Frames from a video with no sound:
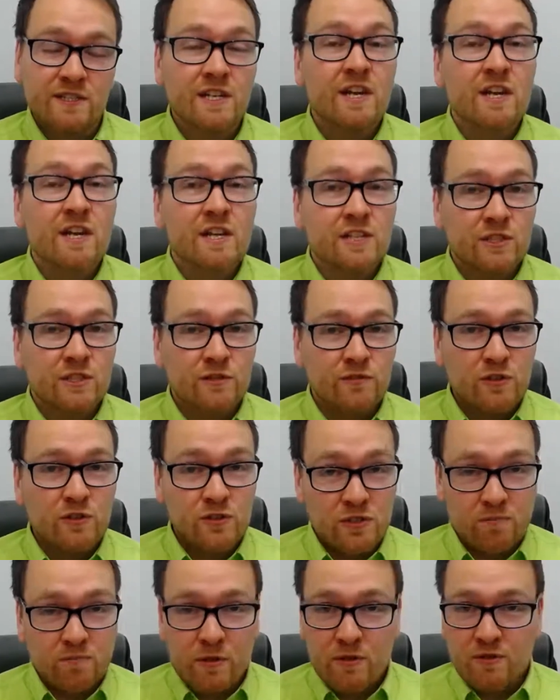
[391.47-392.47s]
So if you
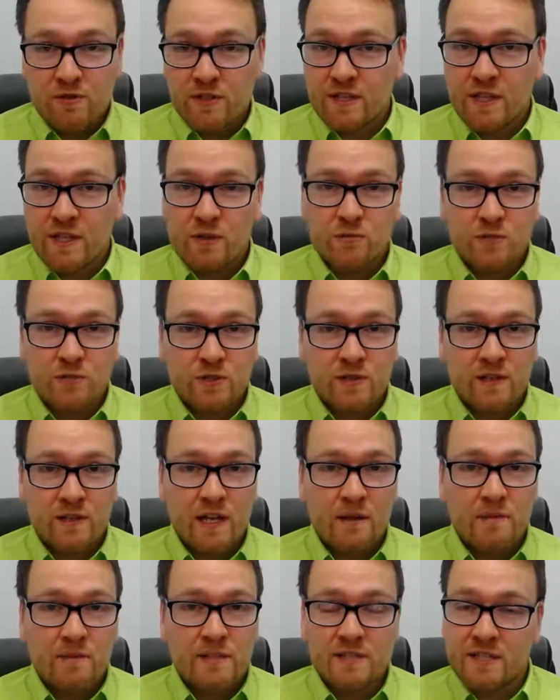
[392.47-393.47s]
just posted that all to your
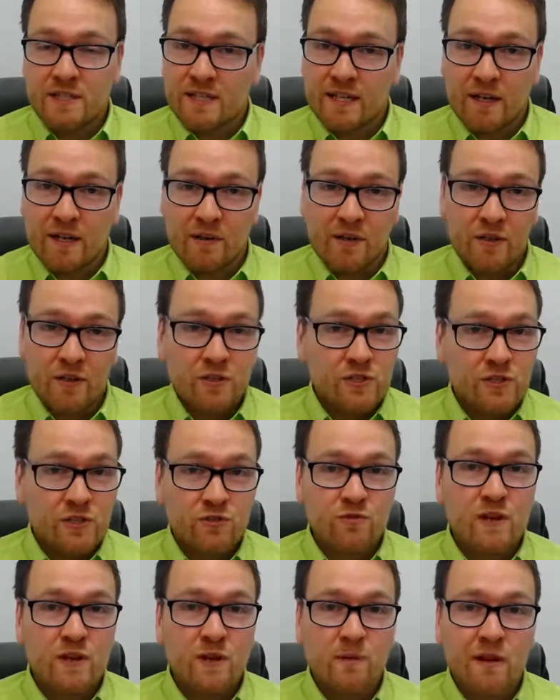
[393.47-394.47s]
liability account code
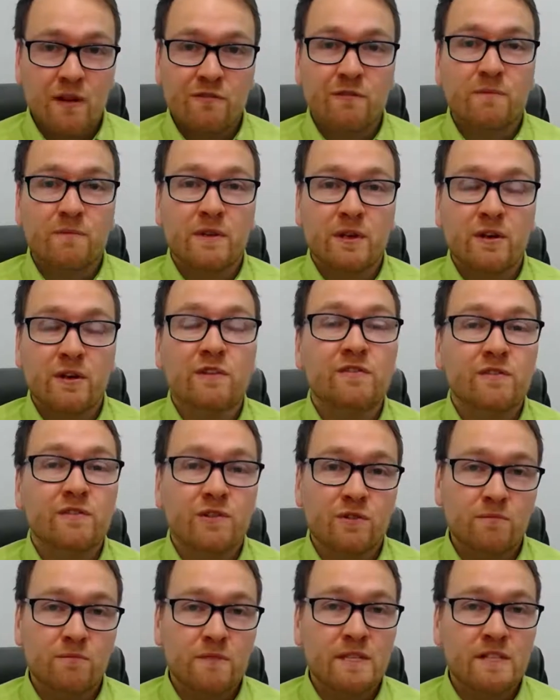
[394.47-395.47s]
straight away from the off,
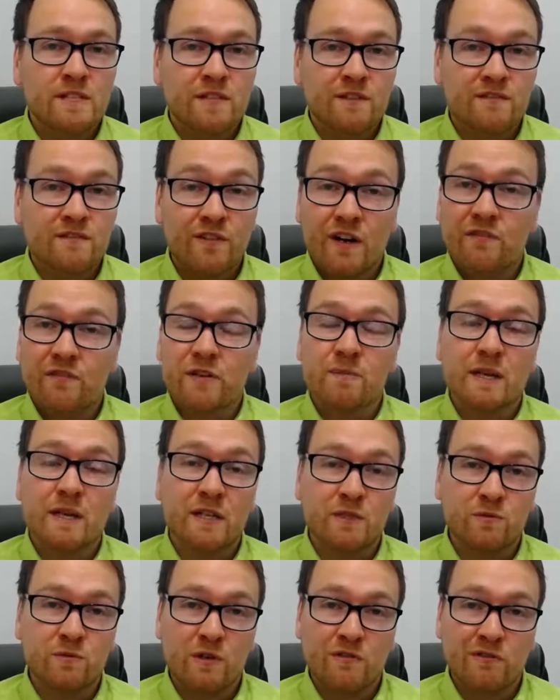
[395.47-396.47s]
you're missing £500
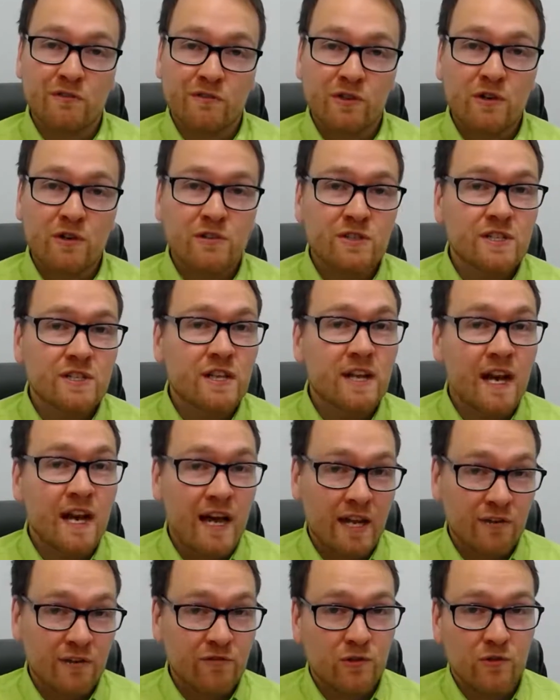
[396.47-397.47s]
worth of cost.
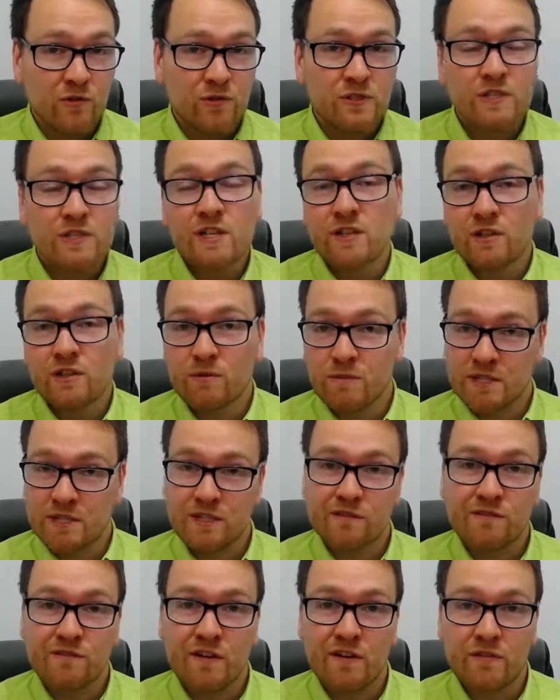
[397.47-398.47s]
And of course, you're missing
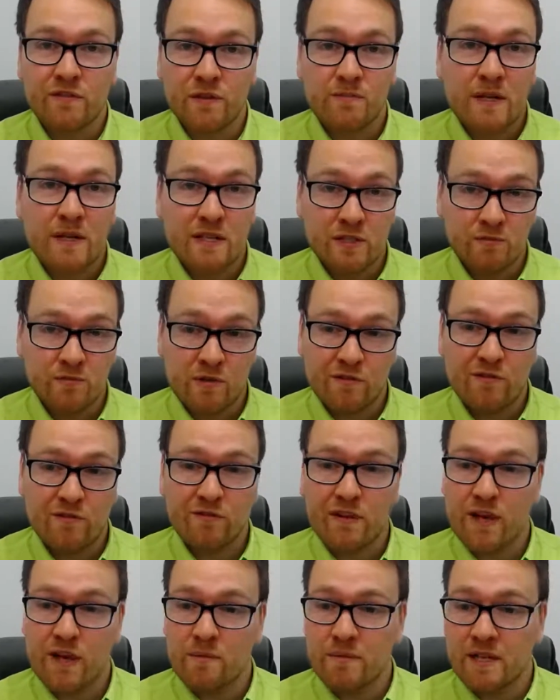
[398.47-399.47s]
£500 worth of
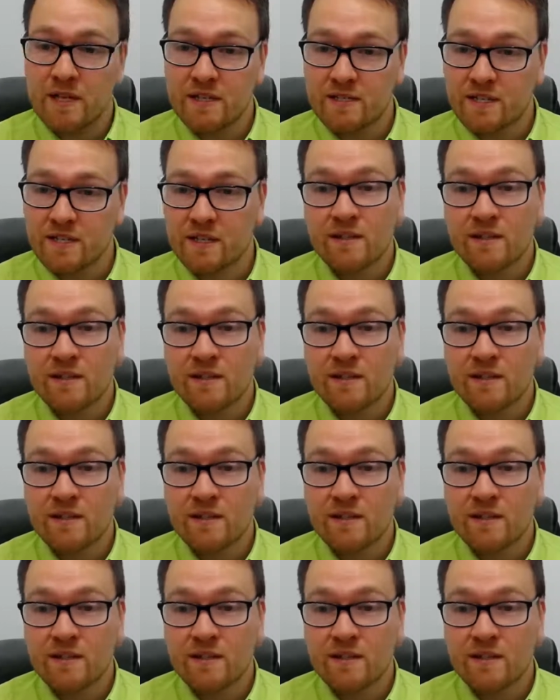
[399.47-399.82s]
liability.